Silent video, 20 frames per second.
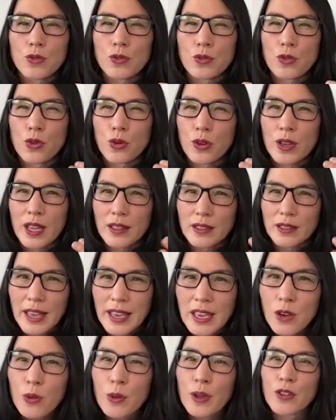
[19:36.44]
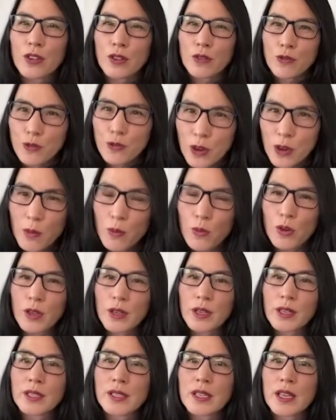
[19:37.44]
create language and
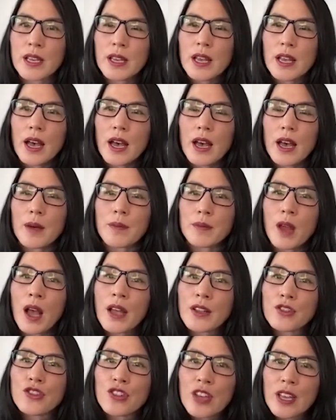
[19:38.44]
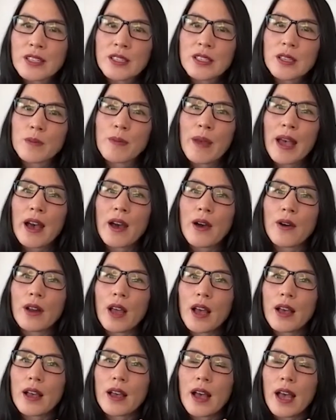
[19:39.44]
frameworks, not just about,
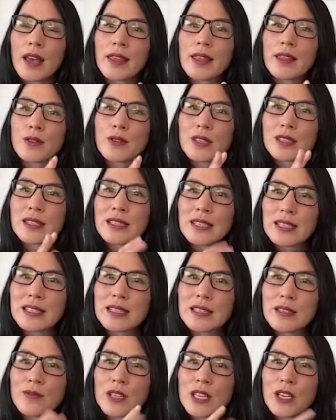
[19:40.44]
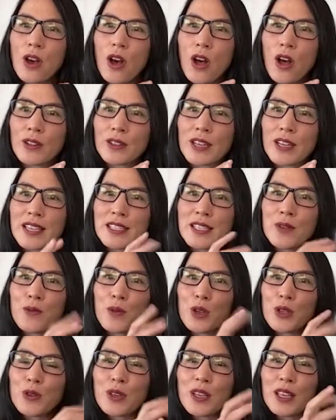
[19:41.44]
I think there's a season of decolonizing
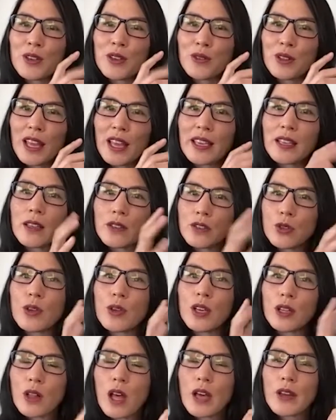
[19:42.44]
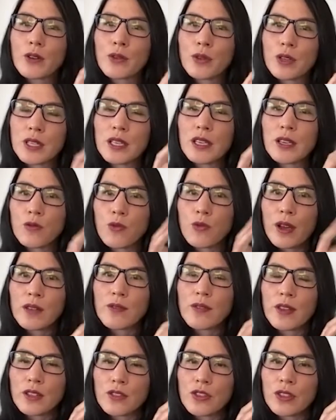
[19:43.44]
where you're like doing a lot of critique of white
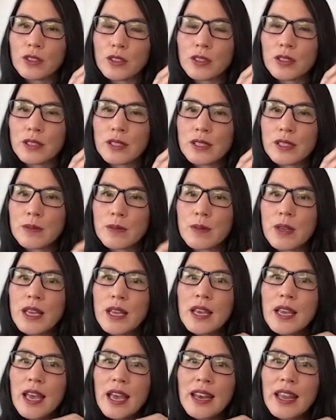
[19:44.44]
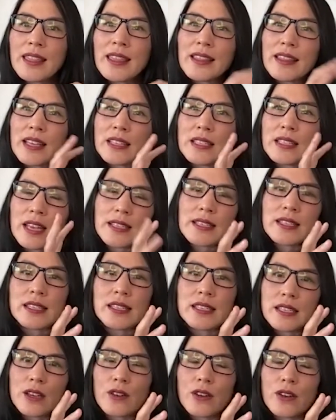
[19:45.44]
evangelicalism. And I think that's
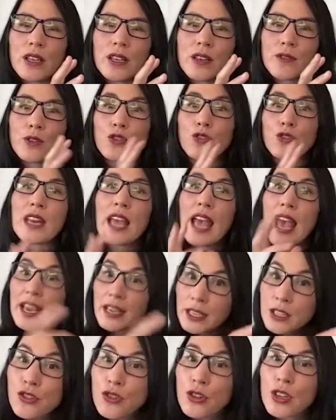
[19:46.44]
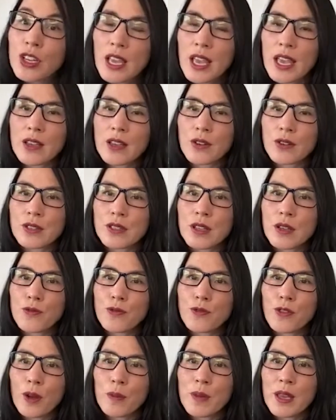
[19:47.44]
necessary if you're trying to extricate yourself
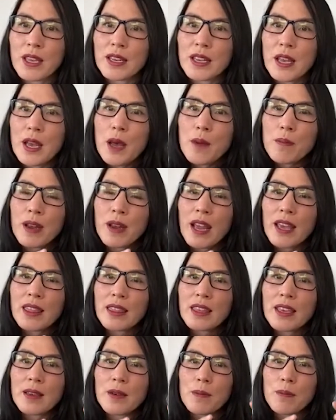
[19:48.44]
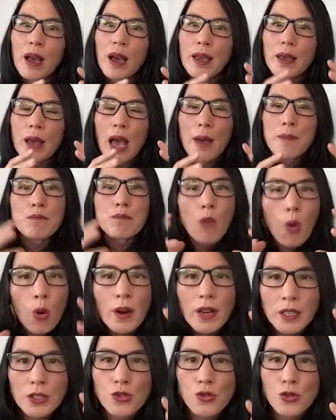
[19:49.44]
from it. But I think I'm more
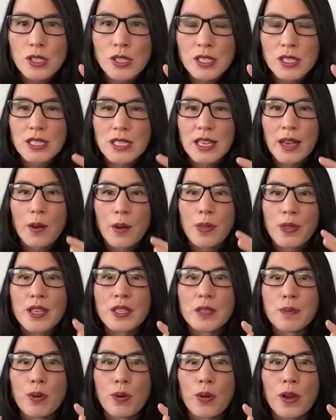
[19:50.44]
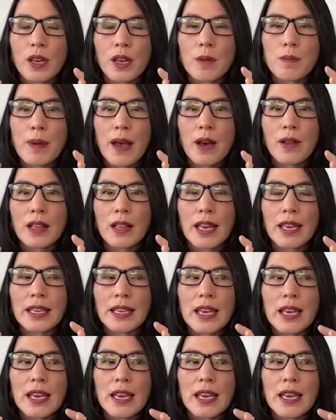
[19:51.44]
interested now at this point about like,